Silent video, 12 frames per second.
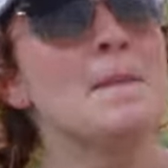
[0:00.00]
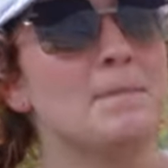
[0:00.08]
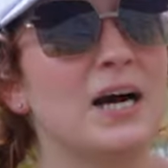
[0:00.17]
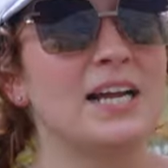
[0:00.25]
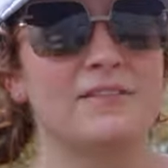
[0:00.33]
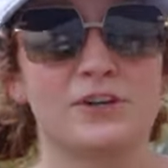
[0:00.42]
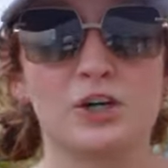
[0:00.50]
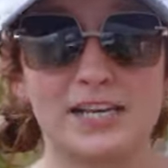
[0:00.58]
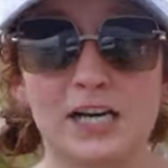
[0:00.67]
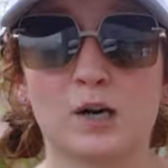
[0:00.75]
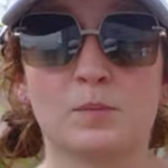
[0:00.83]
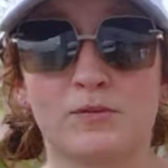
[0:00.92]
but if you're
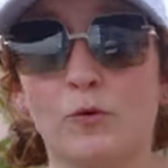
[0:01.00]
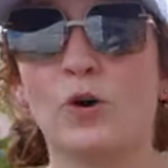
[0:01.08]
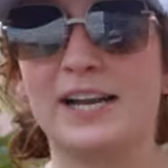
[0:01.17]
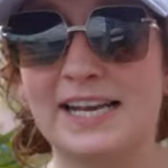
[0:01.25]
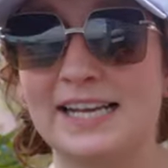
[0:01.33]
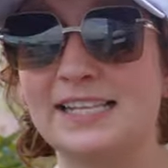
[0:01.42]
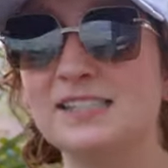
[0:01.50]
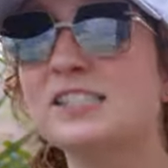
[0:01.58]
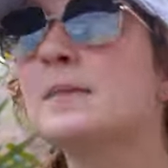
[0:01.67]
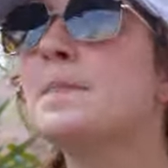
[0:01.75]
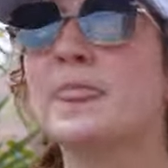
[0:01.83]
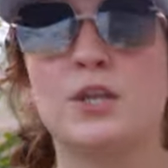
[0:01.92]
here before it ends,